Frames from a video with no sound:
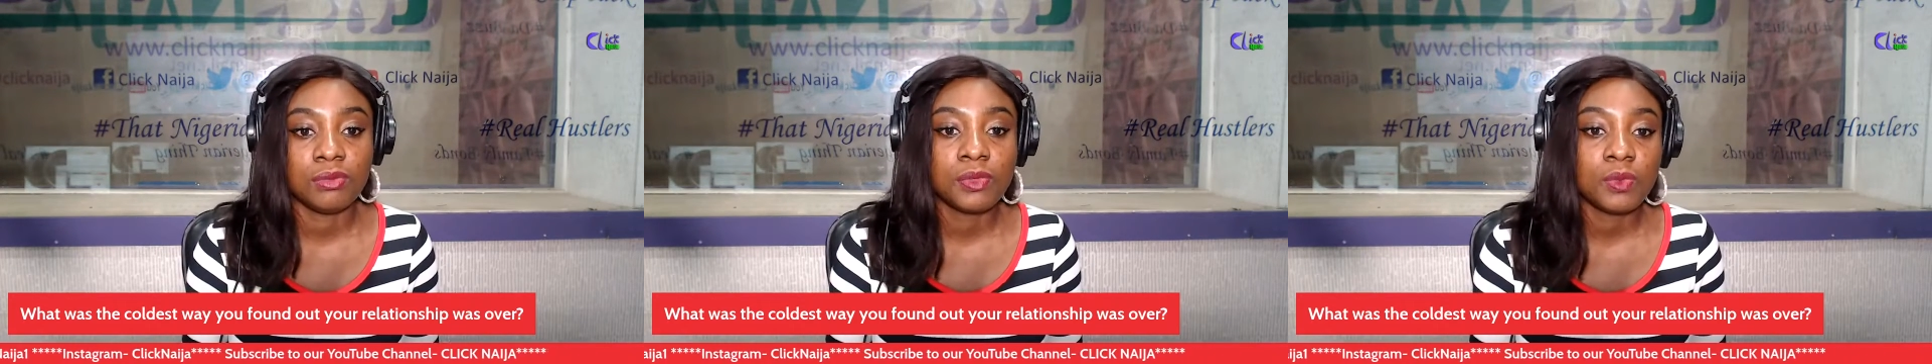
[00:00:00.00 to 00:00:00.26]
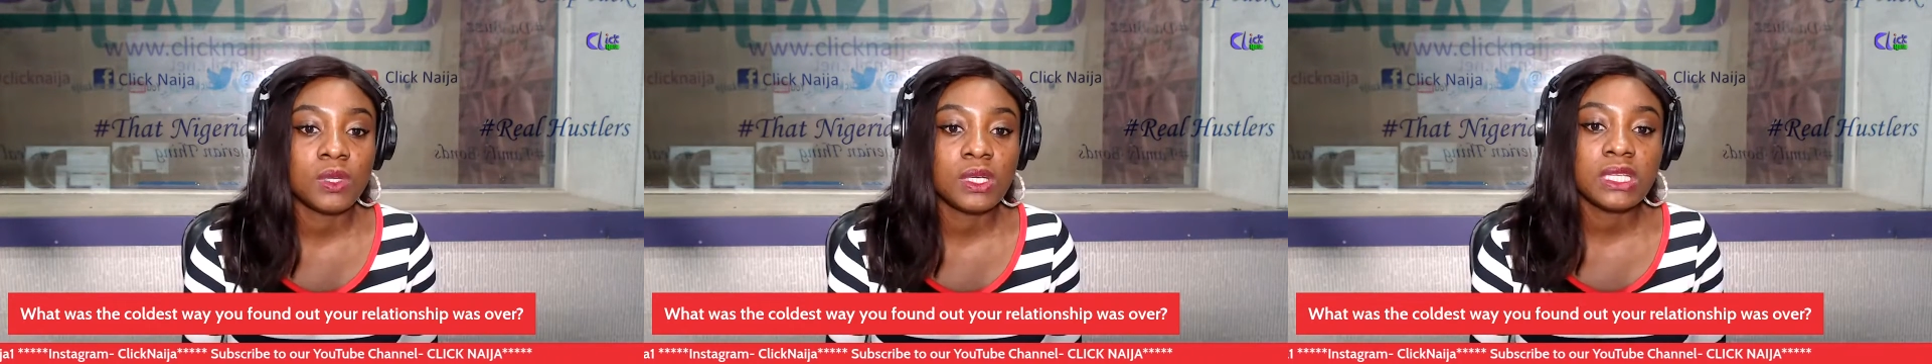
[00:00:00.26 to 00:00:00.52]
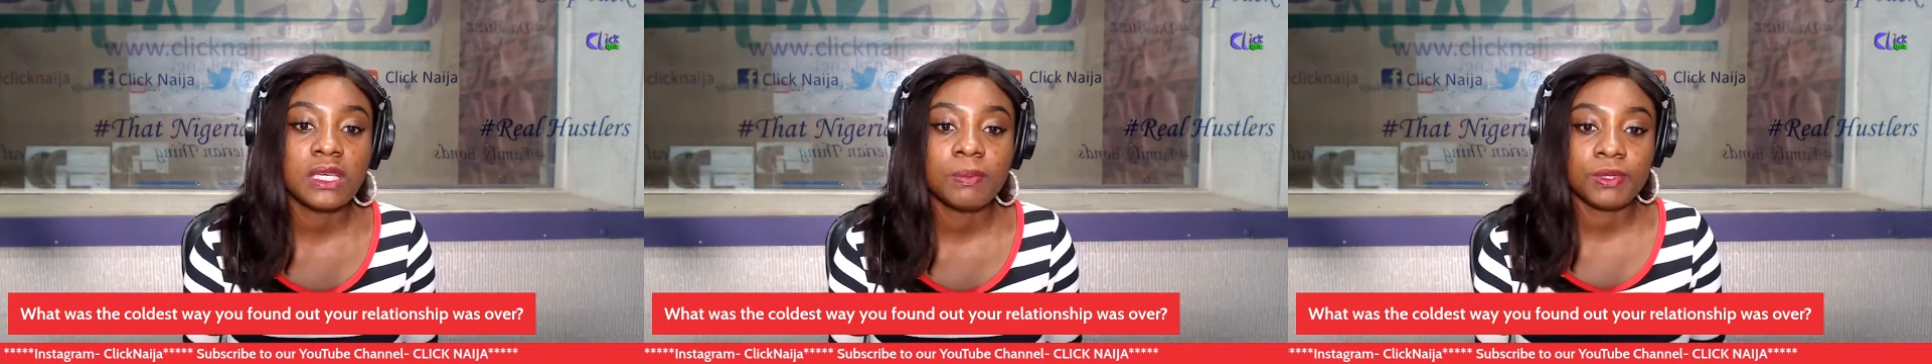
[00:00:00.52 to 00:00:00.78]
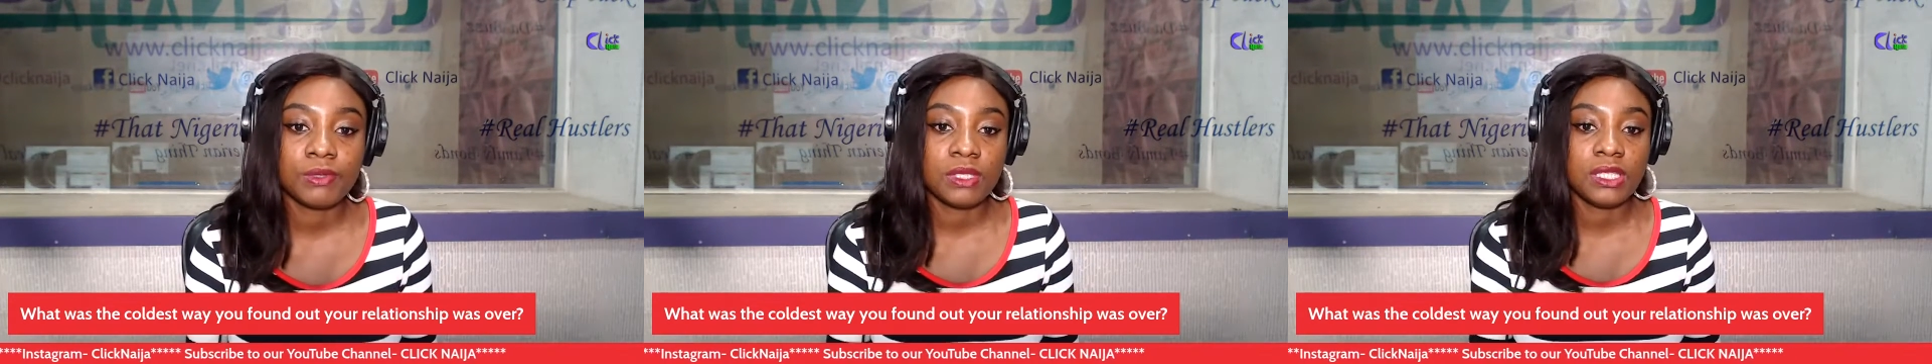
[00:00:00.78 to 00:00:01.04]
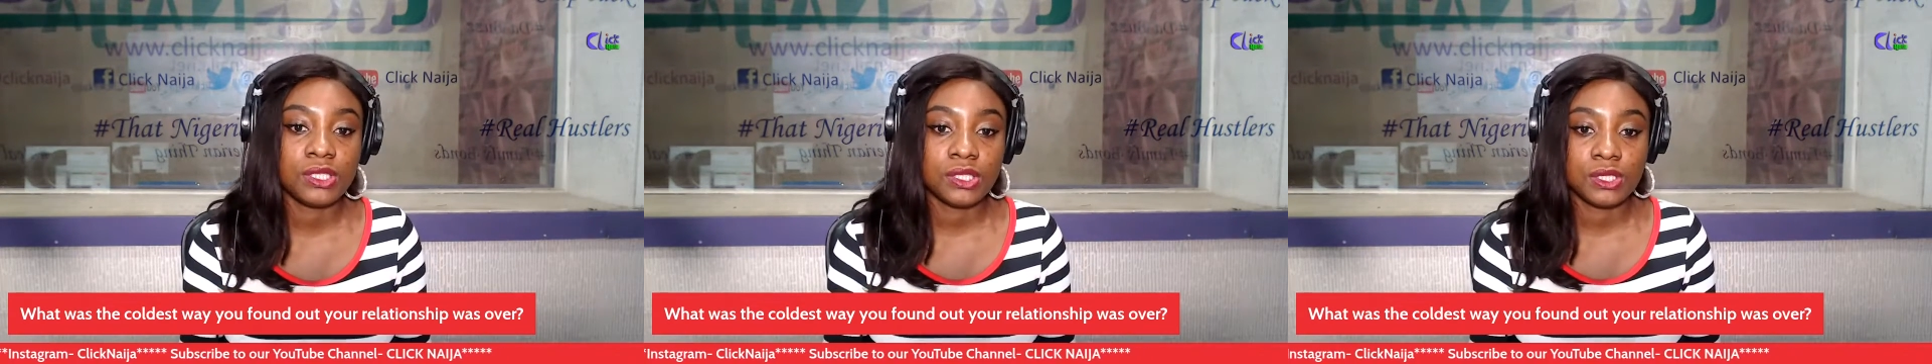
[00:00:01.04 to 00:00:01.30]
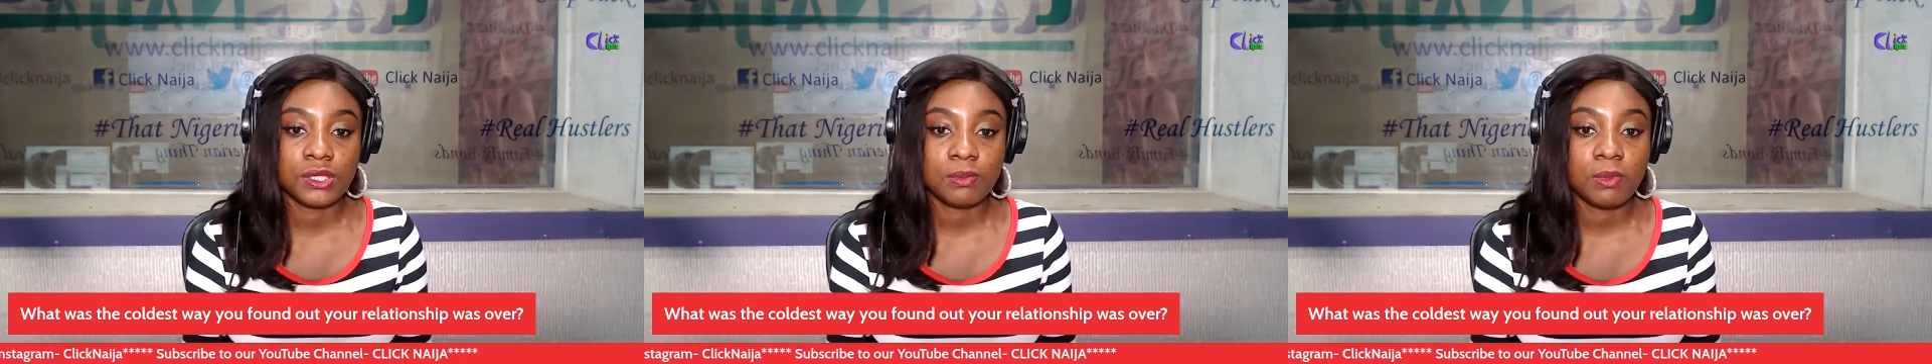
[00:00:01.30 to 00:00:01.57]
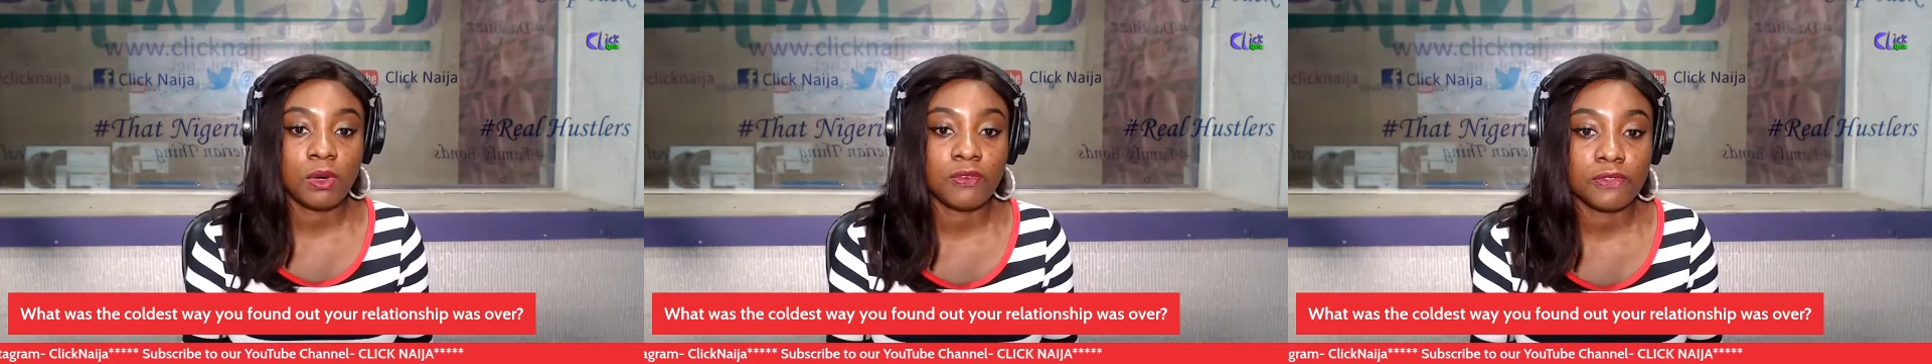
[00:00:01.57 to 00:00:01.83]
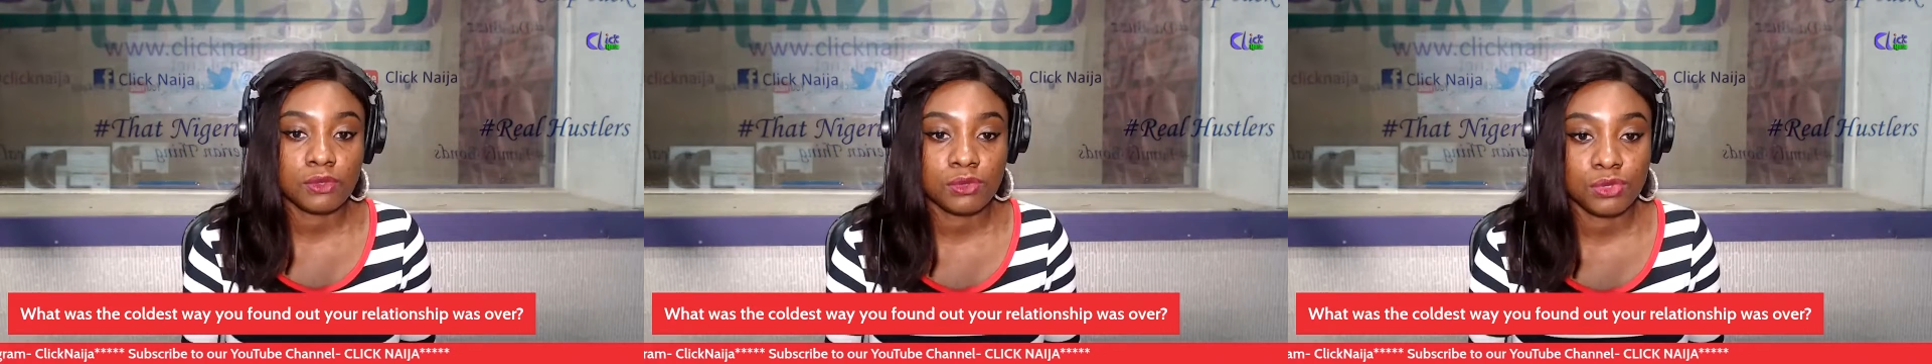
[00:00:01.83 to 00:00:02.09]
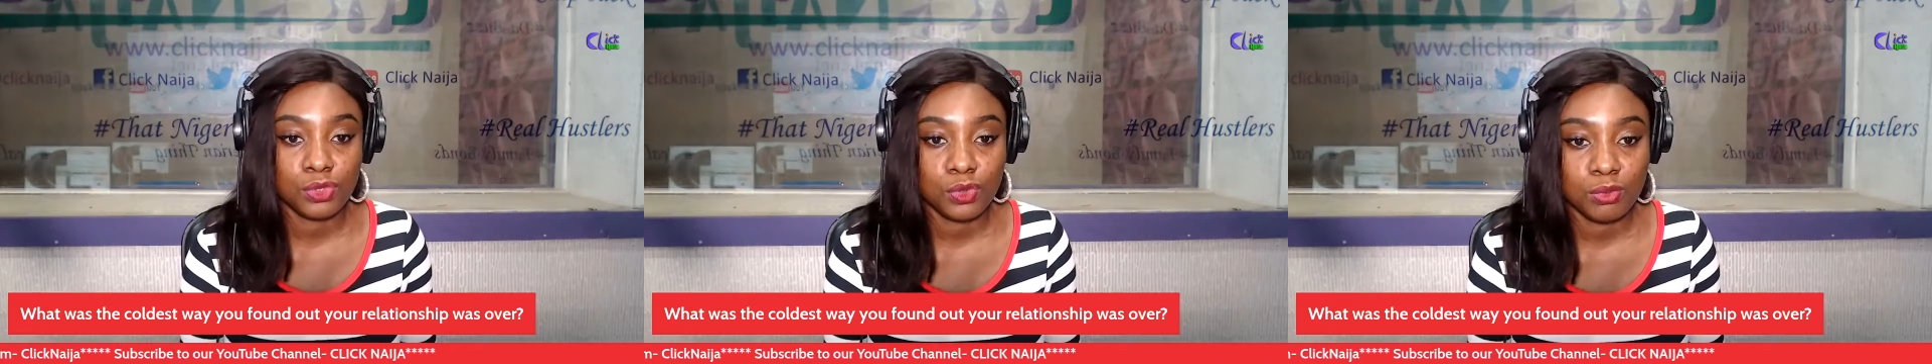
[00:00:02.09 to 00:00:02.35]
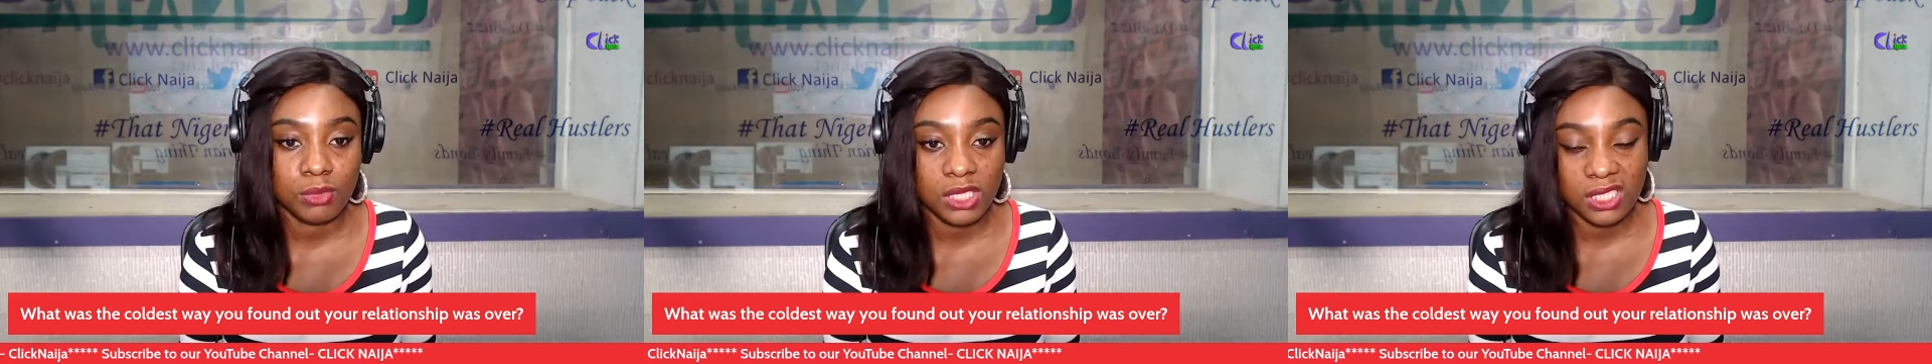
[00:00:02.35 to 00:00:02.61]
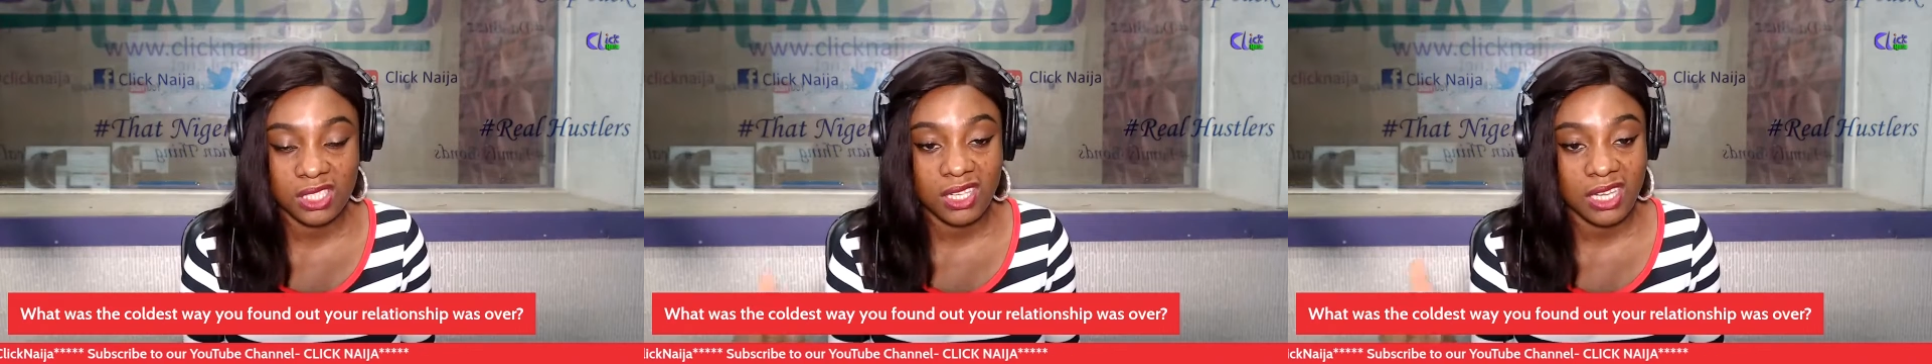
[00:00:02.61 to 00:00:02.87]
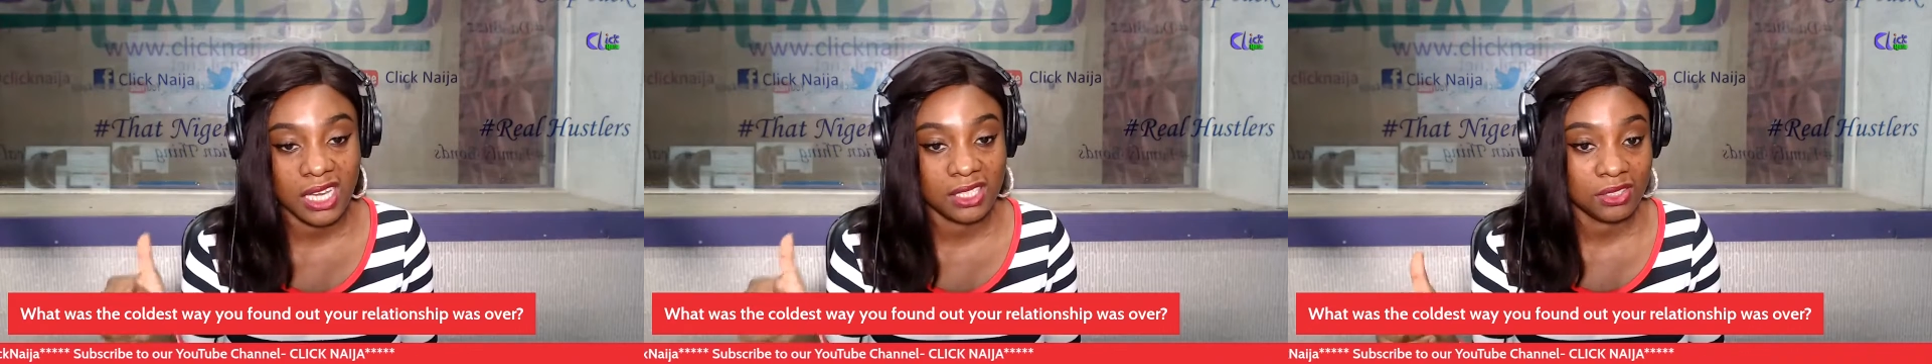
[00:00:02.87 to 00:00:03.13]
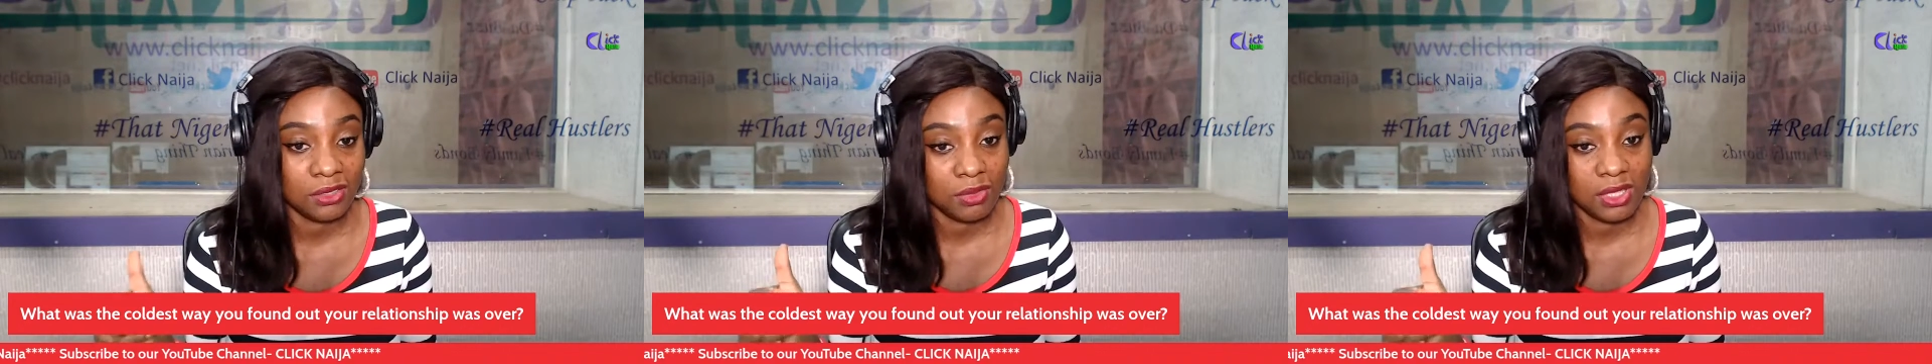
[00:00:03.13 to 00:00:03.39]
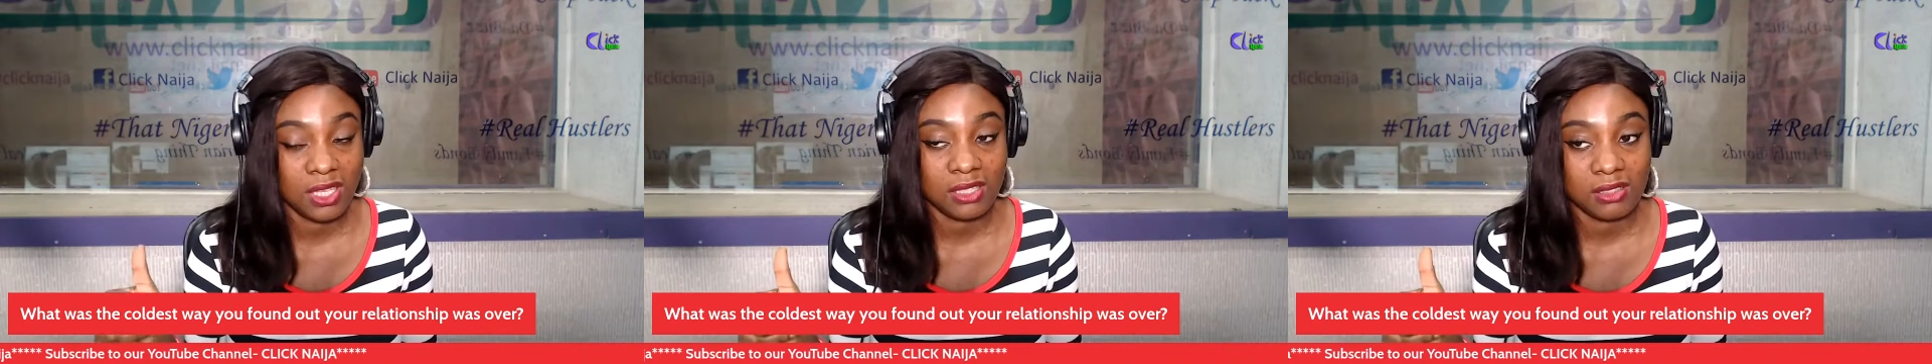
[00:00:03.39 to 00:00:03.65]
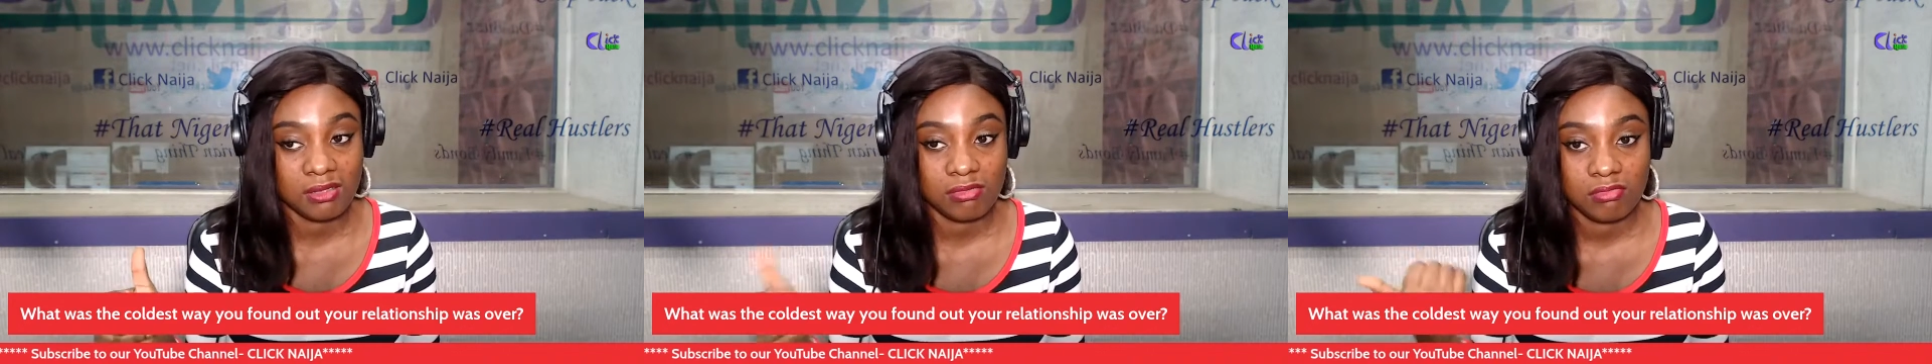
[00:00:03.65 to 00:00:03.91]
Number one, keep your relationship off social media. I agree with that.